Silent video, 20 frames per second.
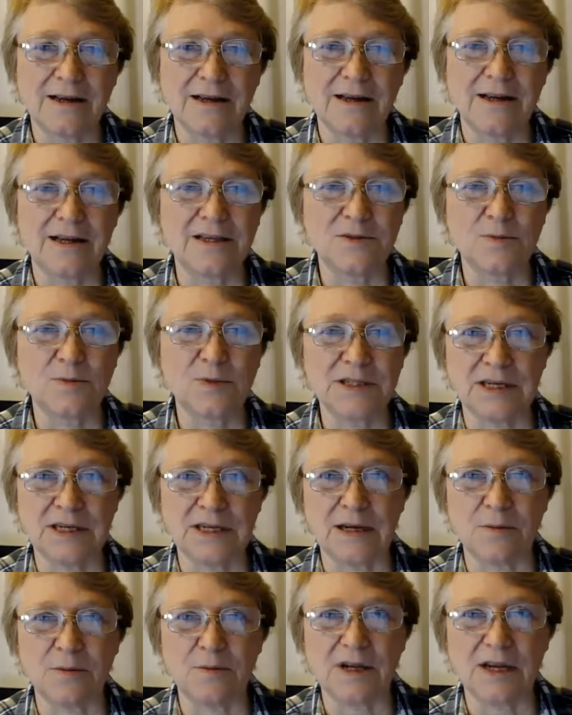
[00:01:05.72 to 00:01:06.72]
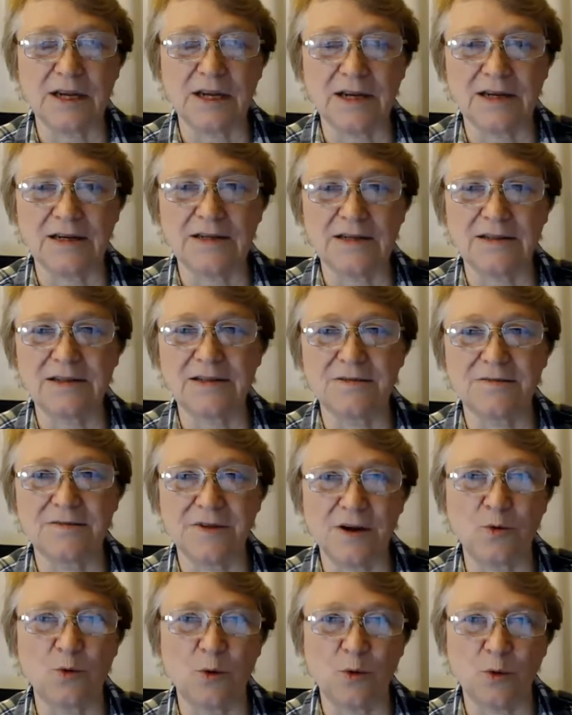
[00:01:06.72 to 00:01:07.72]
is missing because the
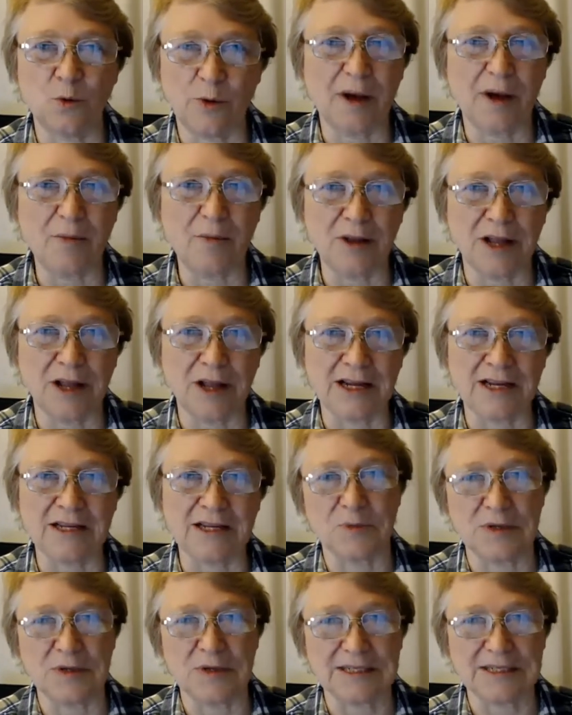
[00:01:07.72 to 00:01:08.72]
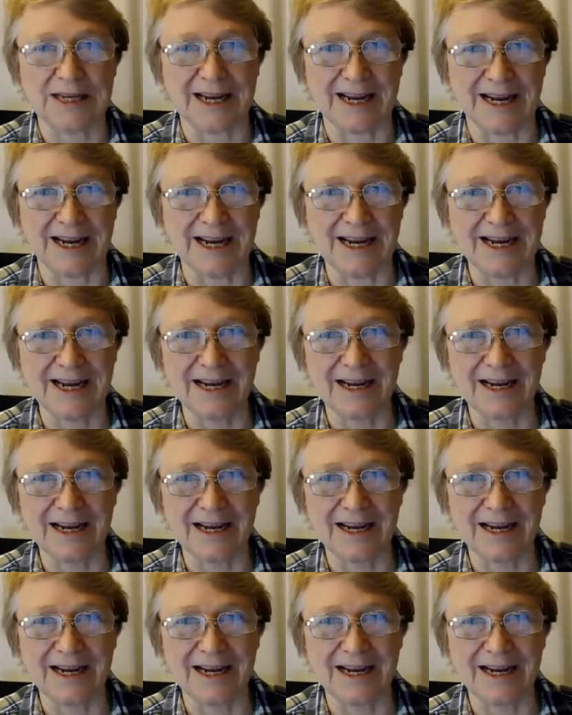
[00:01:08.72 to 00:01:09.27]
federal republic is missing.